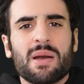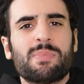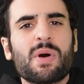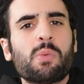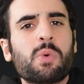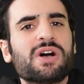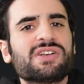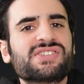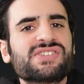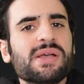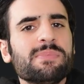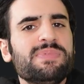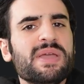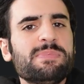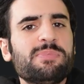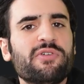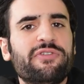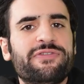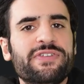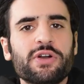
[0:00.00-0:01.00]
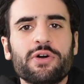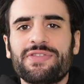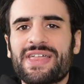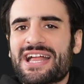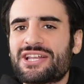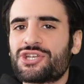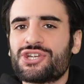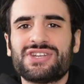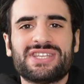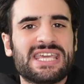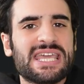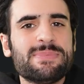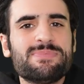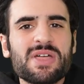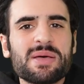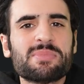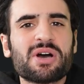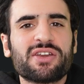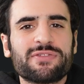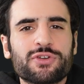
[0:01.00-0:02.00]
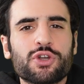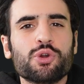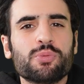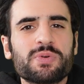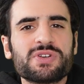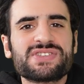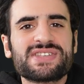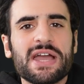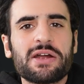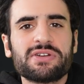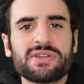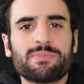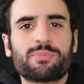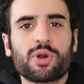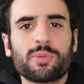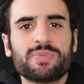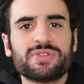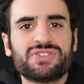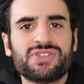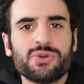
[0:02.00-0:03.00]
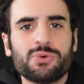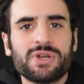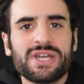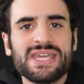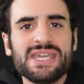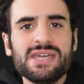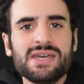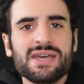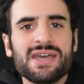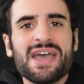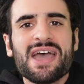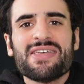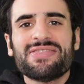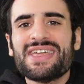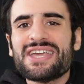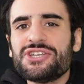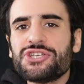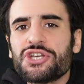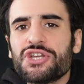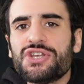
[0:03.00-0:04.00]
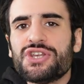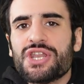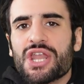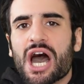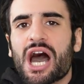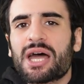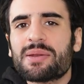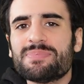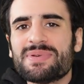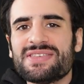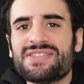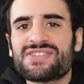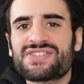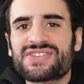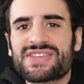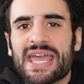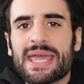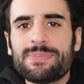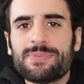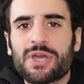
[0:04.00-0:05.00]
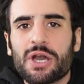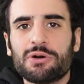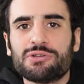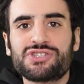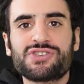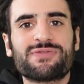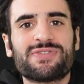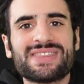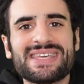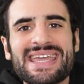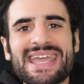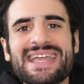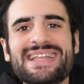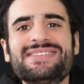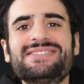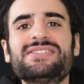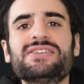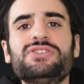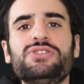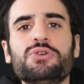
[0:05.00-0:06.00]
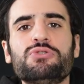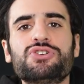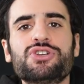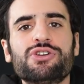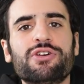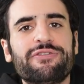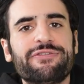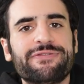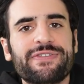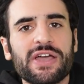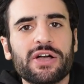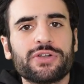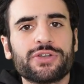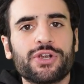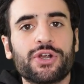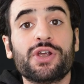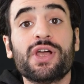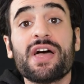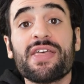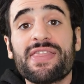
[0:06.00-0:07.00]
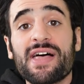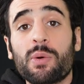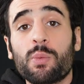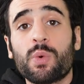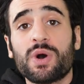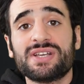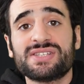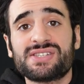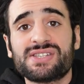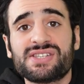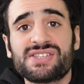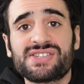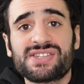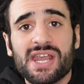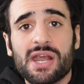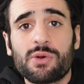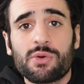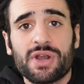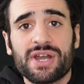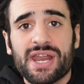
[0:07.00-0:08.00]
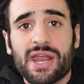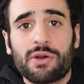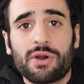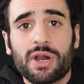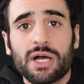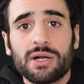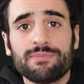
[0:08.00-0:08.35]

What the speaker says: But while some people feel that should keep them out of Cooperstown in perpetuity, they should not be the scapegoats for the institutional failure that was the steroid era.